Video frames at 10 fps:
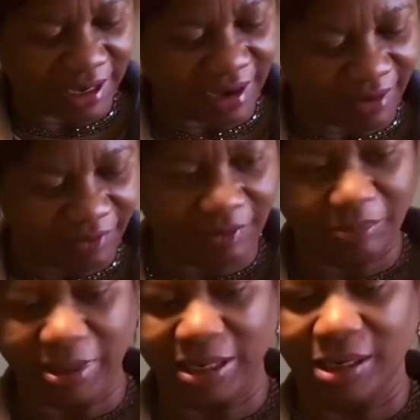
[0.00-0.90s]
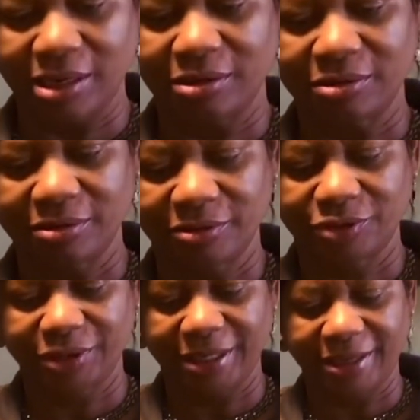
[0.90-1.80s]
half a banana
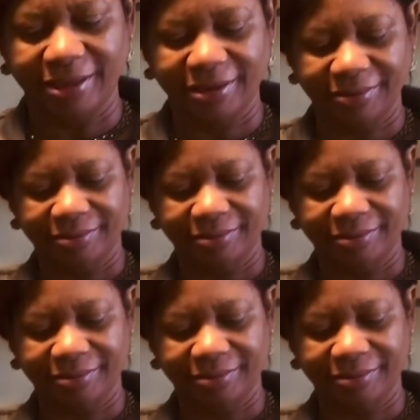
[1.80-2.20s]
today.